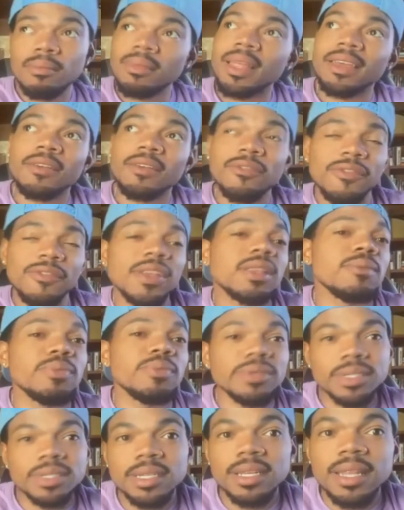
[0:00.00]
like
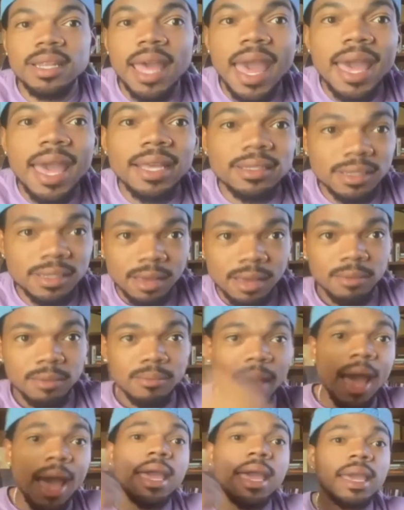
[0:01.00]
50% of the acts at
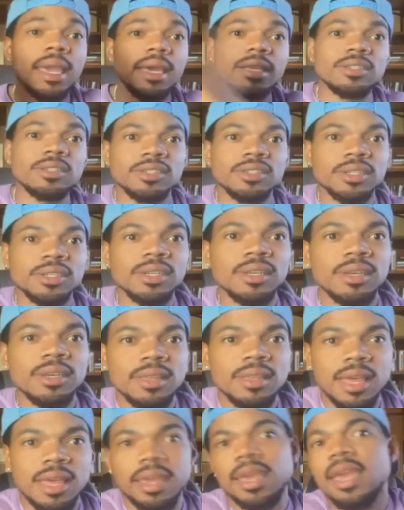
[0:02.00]
my age
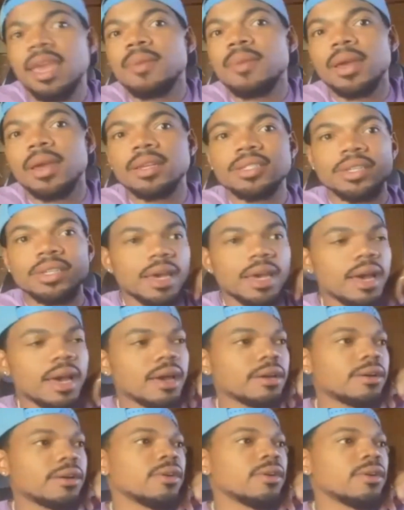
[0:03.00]
that came out of Chicago.